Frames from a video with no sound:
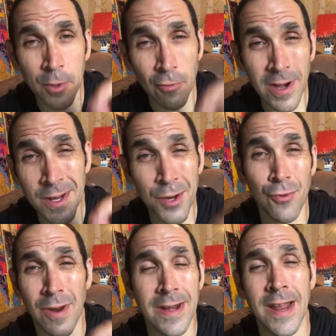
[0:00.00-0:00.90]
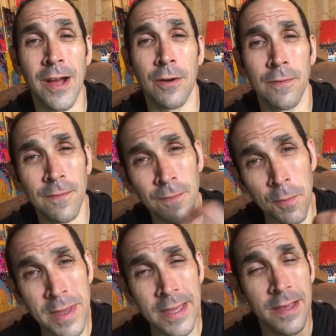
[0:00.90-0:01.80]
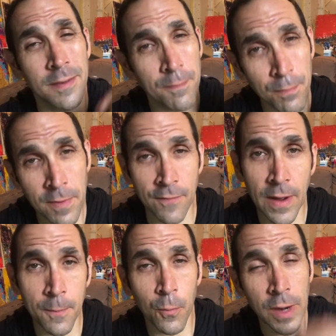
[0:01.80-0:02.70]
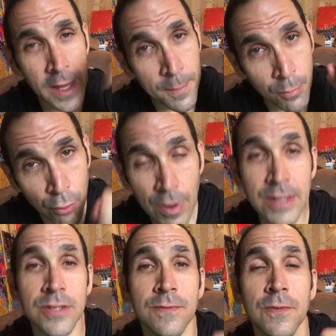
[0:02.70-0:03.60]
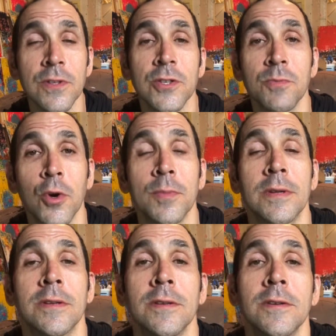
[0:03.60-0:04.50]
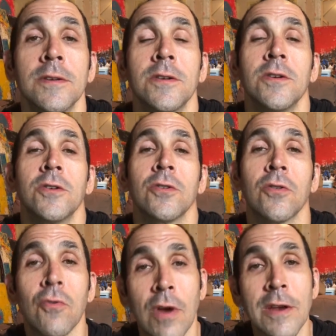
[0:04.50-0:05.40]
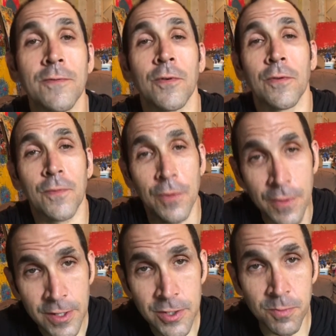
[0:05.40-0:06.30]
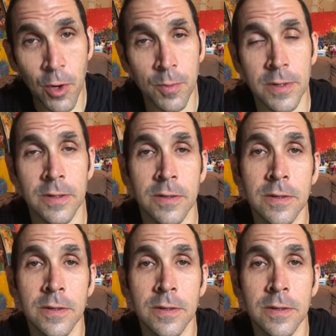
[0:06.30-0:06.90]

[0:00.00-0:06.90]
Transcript: right here, right now, for me, when I am present for this moment, grateful for this moment,